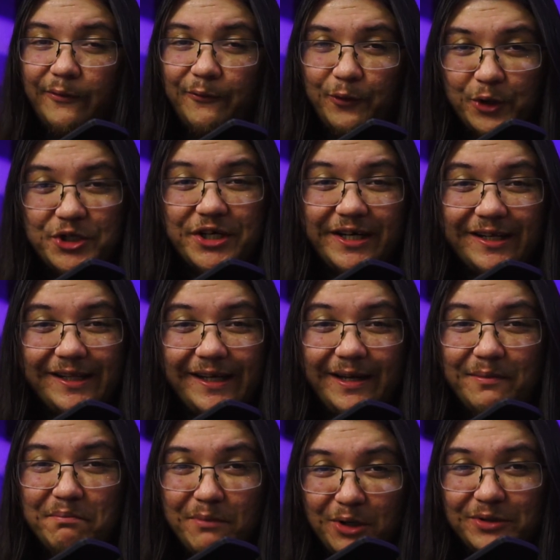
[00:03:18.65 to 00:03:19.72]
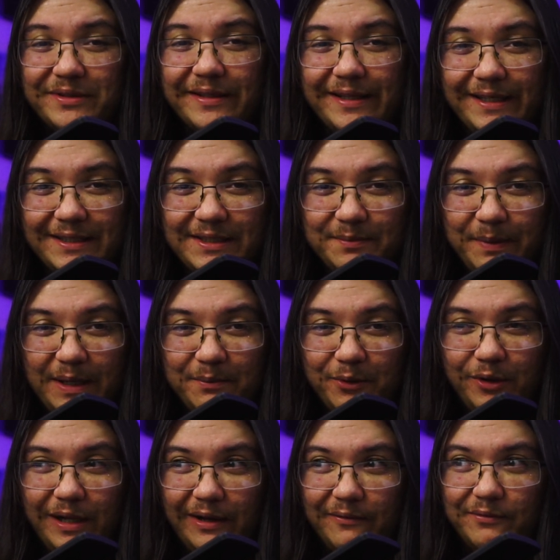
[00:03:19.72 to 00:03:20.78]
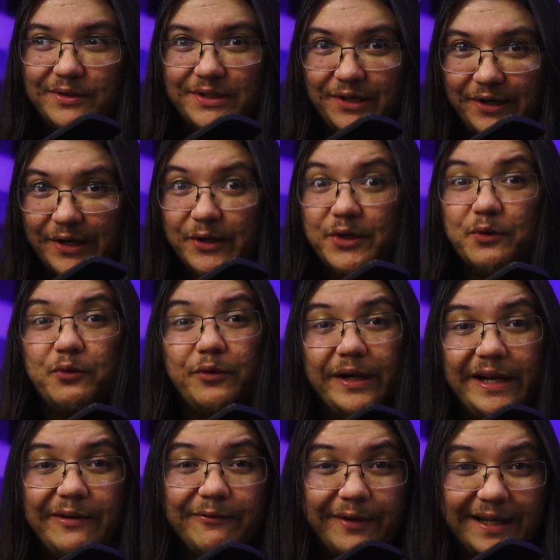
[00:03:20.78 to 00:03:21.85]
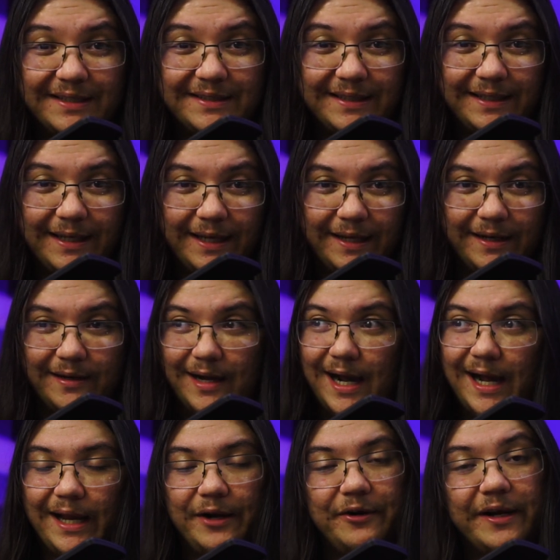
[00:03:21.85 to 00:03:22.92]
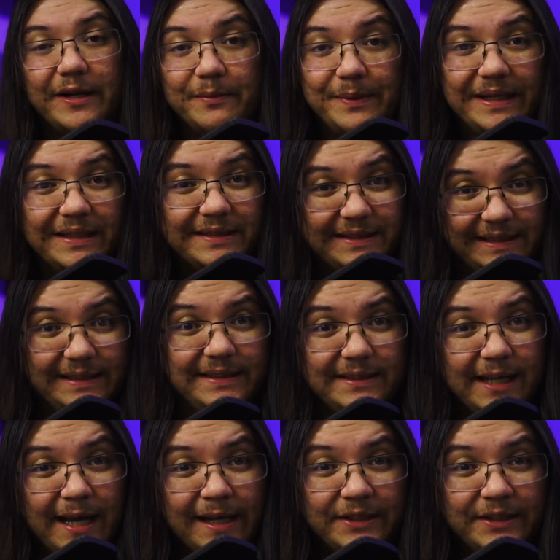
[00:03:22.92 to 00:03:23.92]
Fortunately, most of these people have started to reinvest it in higher end PCs,